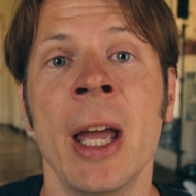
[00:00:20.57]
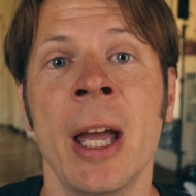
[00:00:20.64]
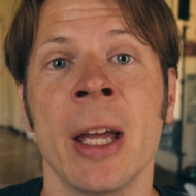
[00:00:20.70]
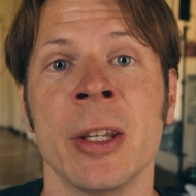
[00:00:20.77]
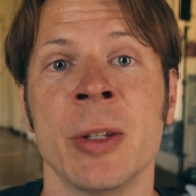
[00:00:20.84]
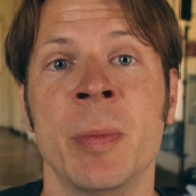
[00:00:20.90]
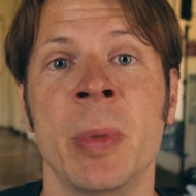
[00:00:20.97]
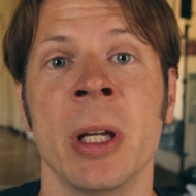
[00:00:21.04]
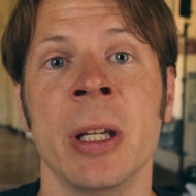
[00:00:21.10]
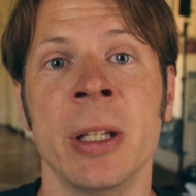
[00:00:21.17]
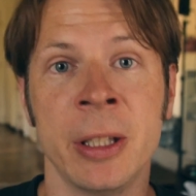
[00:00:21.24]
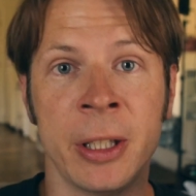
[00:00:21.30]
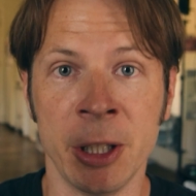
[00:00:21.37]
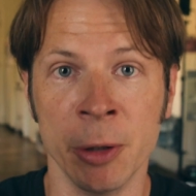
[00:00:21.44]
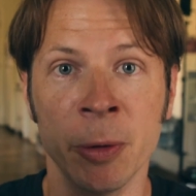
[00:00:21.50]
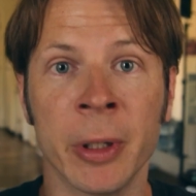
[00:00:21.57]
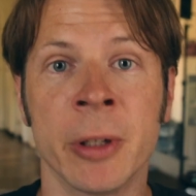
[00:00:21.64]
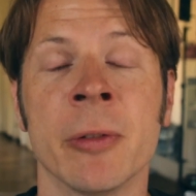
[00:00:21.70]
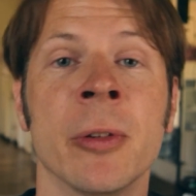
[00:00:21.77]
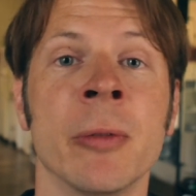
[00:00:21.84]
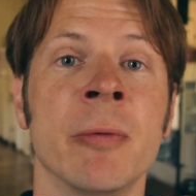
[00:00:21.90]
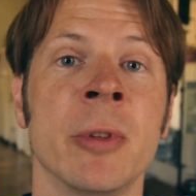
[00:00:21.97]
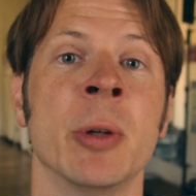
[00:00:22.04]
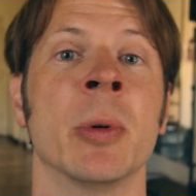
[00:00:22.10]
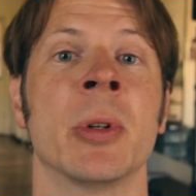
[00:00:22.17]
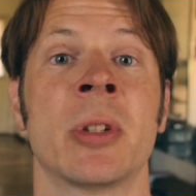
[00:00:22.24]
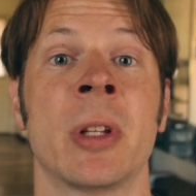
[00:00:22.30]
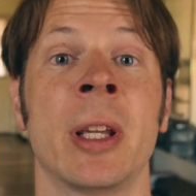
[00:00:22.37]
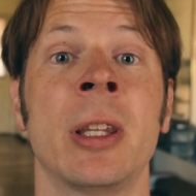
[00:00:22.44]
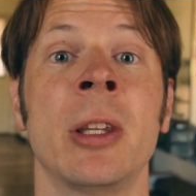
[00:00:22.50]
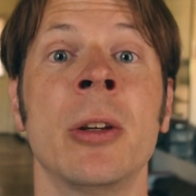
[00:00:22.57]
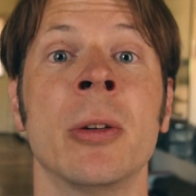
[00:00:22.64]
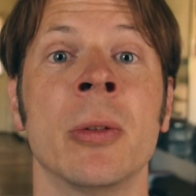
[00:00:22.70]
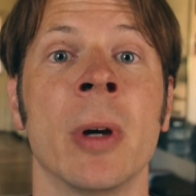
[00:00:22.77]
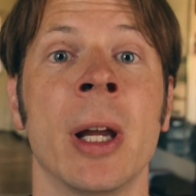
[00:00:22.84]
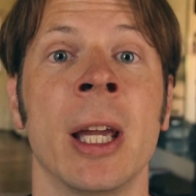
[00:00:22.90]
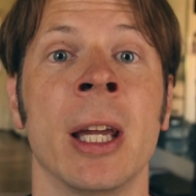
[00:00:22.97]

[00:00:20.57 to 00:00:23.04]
has been hearing from viewers like you,